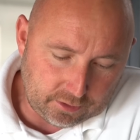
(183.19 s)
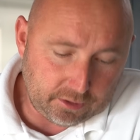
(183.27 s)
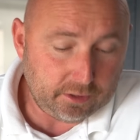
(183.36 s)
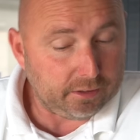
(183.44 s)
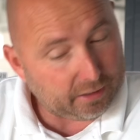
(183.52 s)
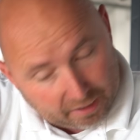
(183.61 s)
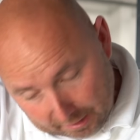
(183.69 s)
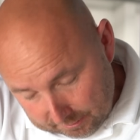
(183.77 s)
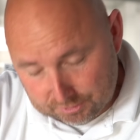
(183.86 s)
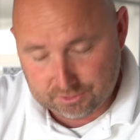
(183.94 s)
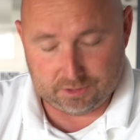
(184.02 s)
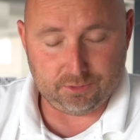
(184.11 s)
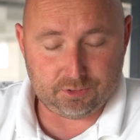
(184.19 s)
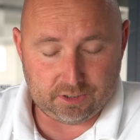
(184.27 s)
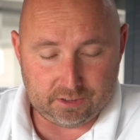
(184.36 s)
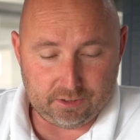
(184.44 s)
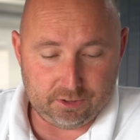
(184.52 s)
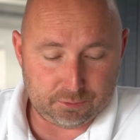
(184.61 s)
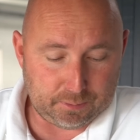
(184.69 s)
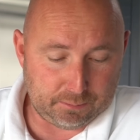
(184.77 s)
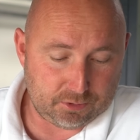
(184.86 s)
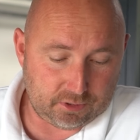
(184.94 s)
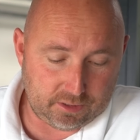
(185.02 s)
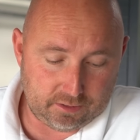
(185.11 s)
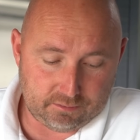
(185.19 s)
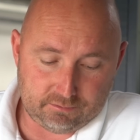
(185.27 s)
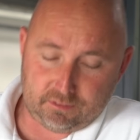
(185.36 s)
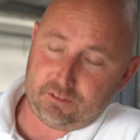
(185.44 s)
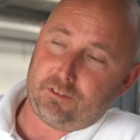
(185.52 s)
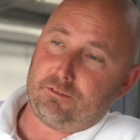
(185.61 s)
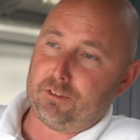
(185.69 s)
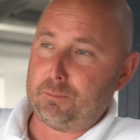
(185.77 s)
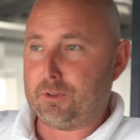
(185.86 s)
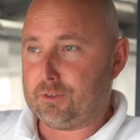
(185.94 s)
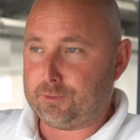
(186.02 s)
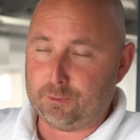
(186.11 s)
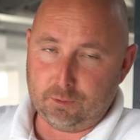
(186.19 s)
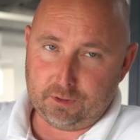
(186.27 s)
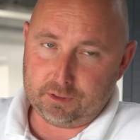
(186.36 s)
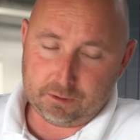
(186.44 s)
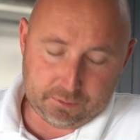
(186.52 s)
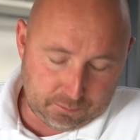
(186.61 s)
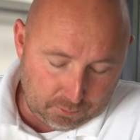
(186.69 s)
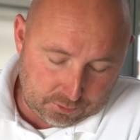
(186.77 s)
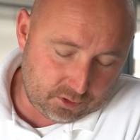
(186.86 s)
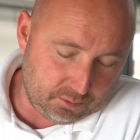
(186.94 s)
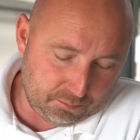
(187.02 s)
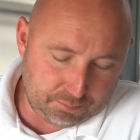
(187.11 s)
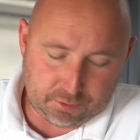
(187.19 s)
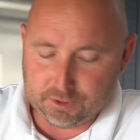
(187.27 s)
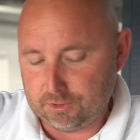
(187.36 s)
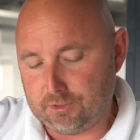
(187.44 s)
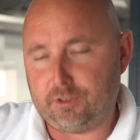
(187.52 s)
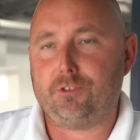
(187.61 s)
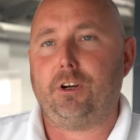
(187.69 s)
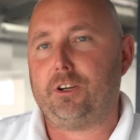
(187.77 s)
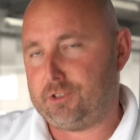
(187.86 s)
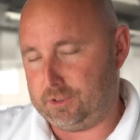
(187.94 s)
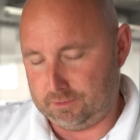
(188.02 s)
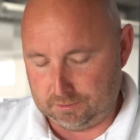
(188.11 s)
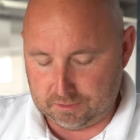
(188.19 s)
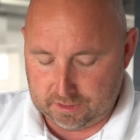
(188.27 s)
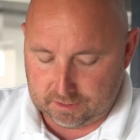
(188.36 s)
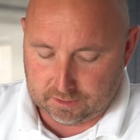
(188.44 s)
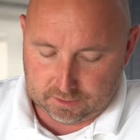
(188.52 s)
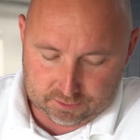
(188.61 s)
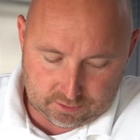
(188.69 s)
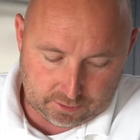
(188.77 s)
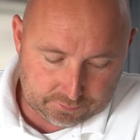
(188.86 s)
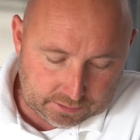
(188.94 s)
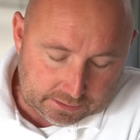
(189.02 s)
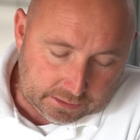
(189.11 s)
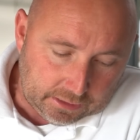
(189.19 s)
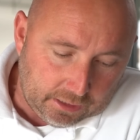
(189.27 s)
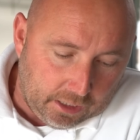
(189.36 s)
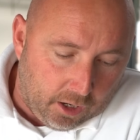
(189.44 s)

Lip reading: Again, I still see the newspaper saying demand's fallen, nobody wants them, prices are crashing, all that kind of stuff.